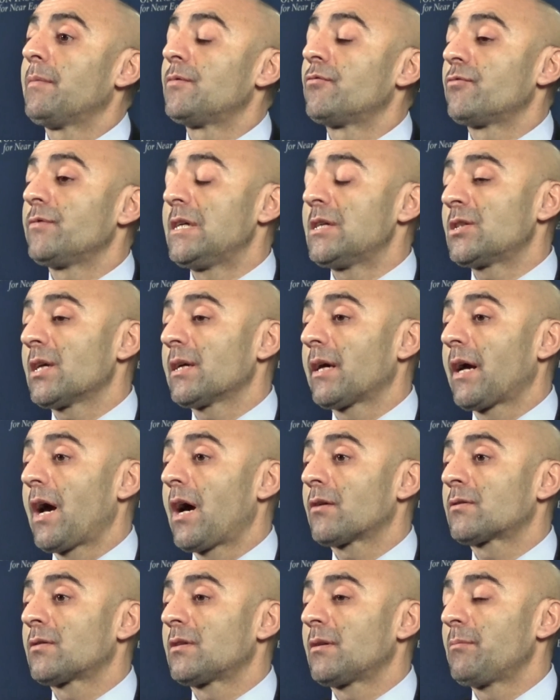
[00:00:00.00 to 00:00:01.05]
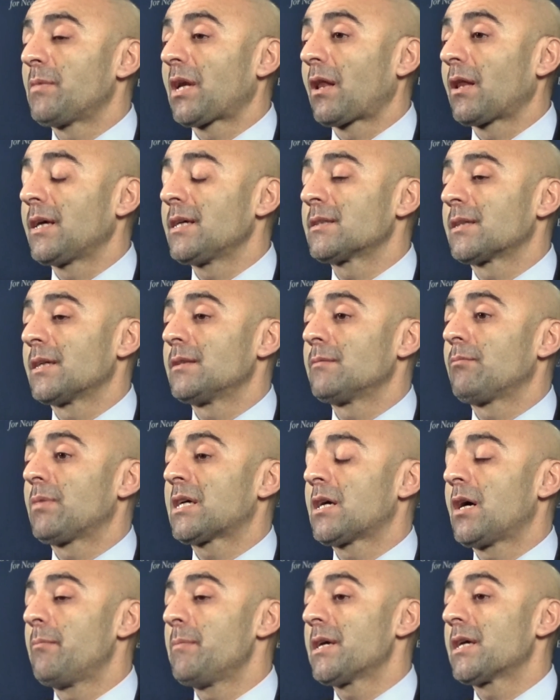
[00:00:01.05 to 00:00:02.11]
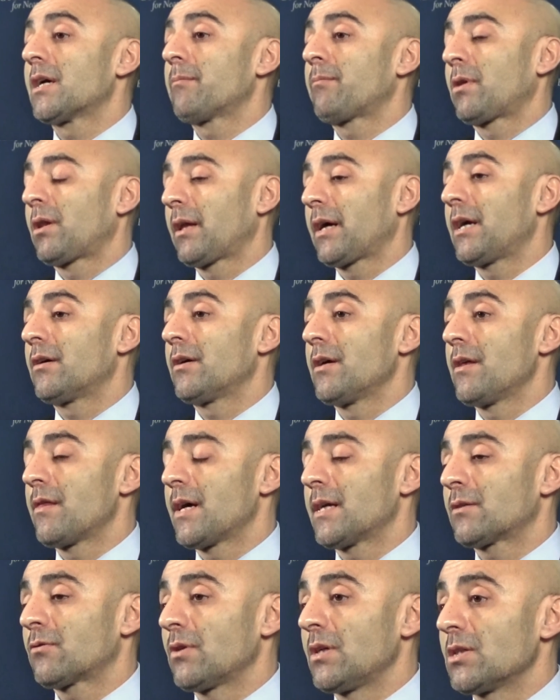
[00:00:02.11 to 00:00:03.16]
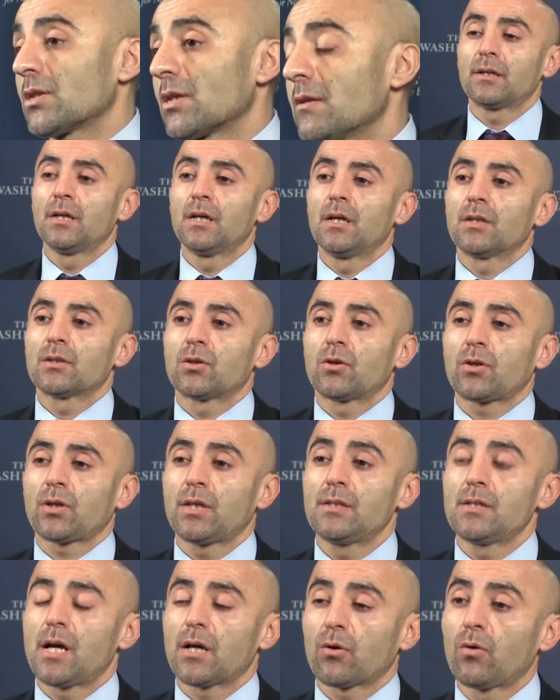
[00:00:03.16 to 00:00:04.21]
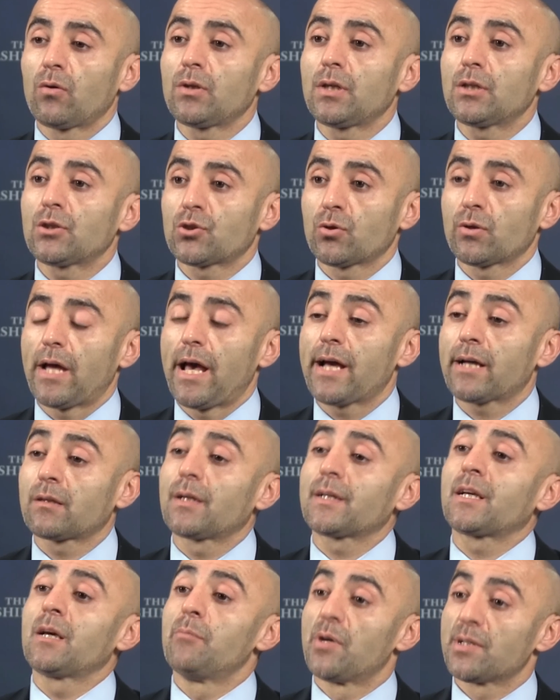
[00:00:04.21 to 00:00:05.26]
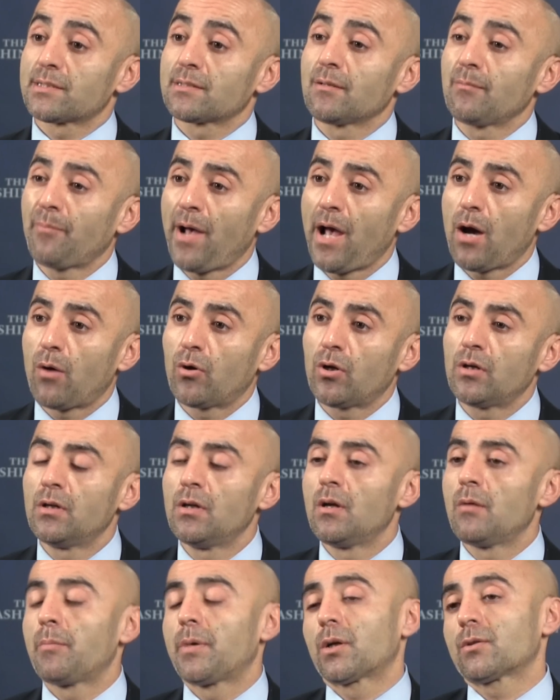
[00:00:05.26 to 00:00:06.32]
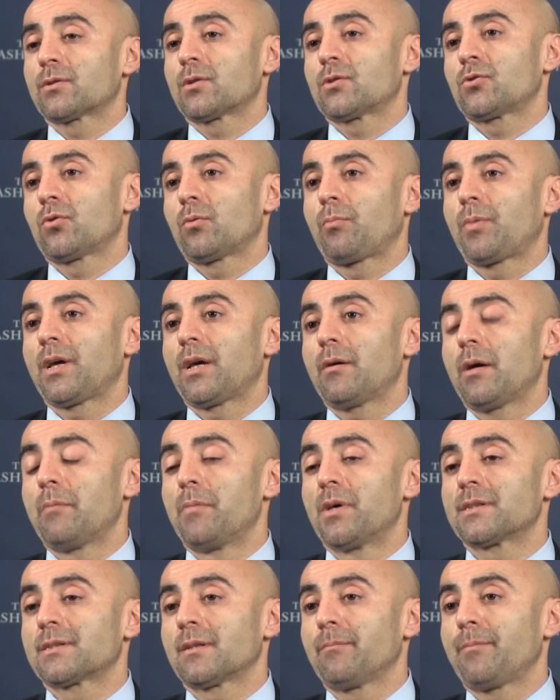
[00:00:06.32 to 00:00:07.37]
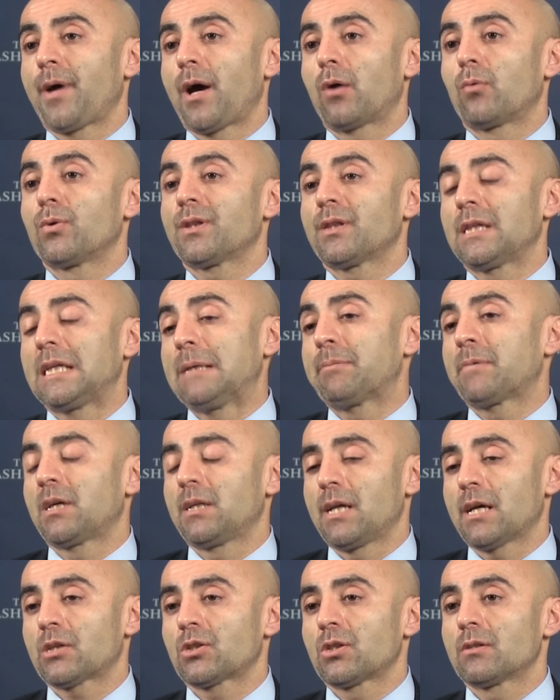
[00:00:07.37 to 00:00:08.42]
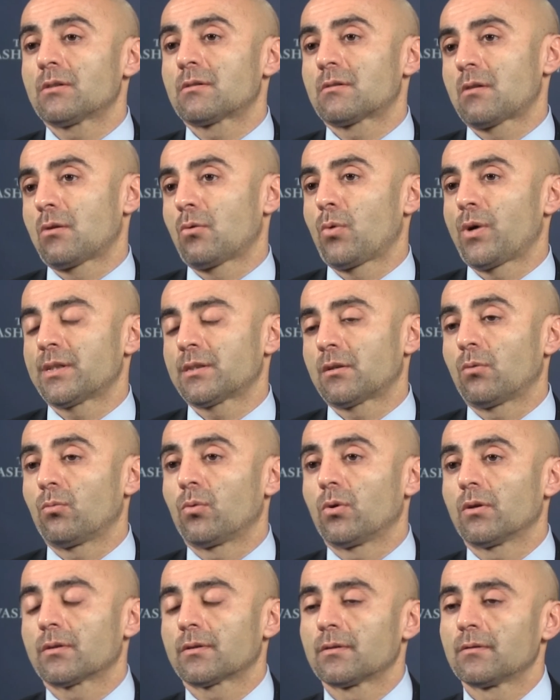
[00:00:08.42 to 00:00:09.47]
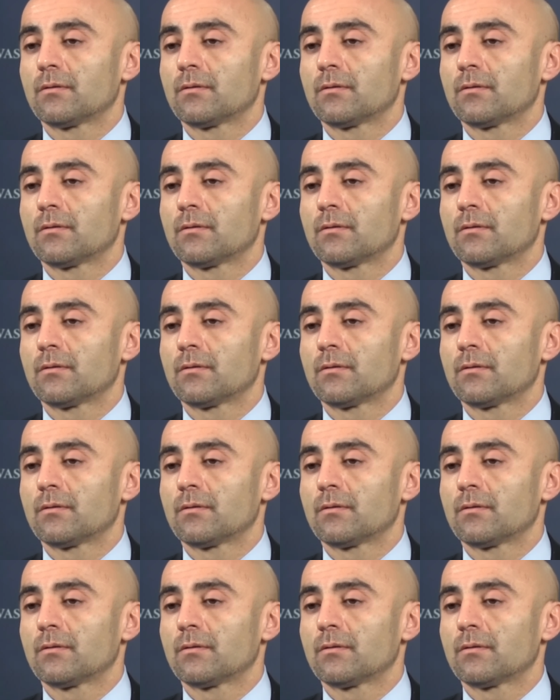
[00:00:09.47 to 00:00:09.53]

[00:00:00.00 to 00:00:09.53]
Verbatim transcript: reaching out to the Middle East and becoming a player in that region. Turkey not only should act like a Muslim power, but also should be a Muslim power with deep connections to the Western world.